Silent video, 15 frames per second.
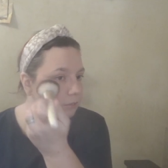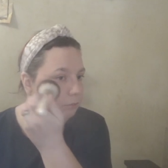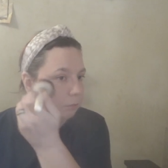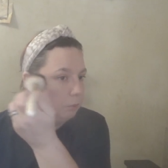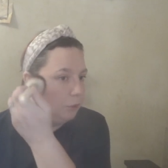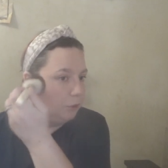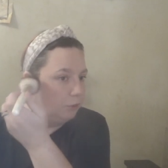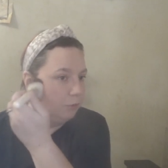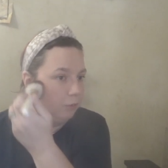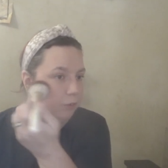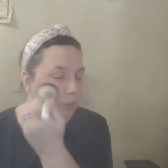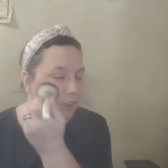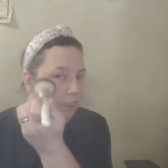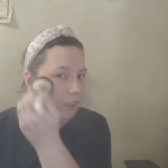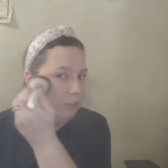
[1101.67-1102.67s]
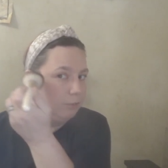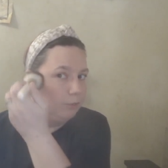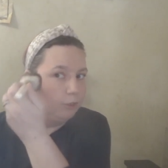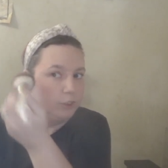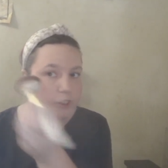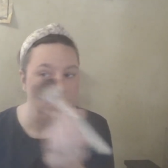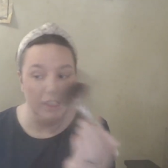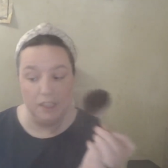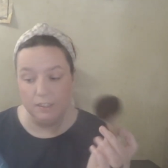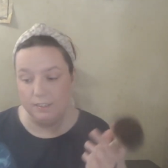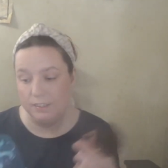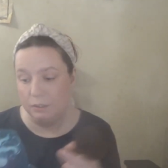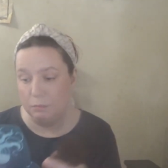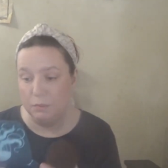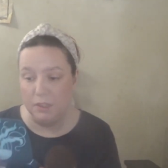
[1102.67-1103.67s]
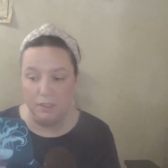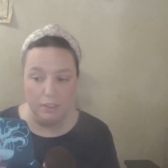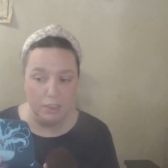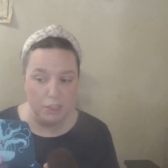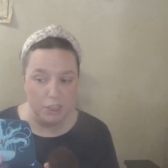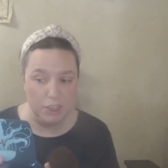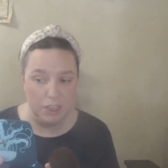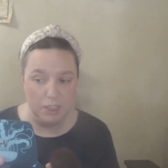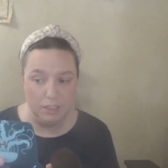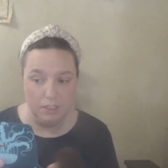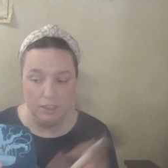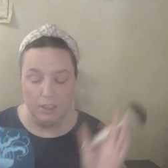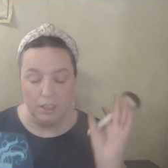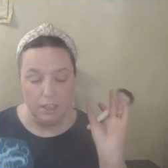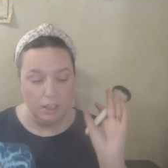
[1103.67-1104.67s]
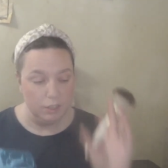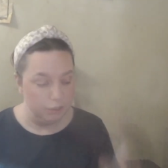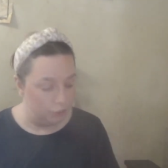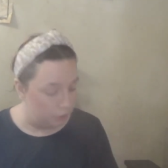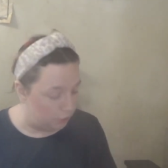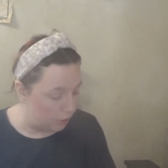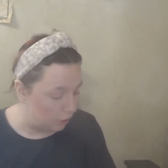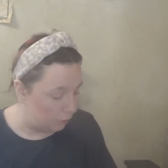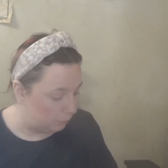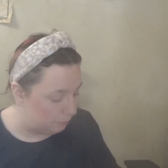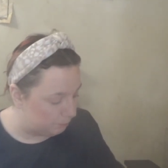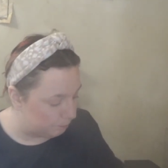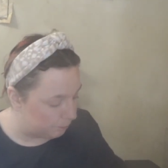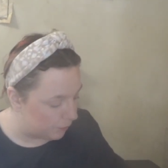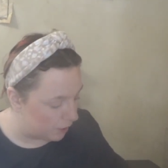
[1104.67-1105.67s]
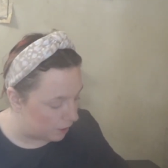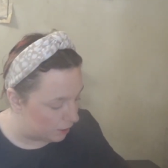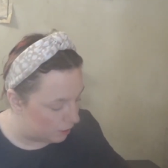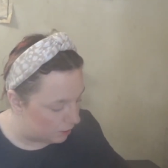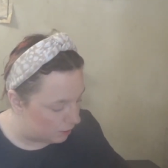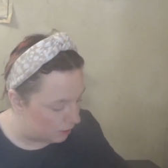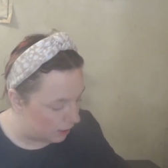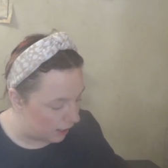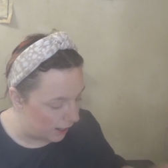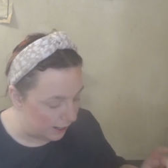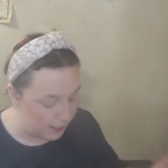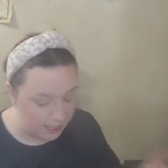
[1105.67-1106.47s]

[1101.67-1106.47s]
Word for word: beautiful. And unfortunately it's limited edition. So I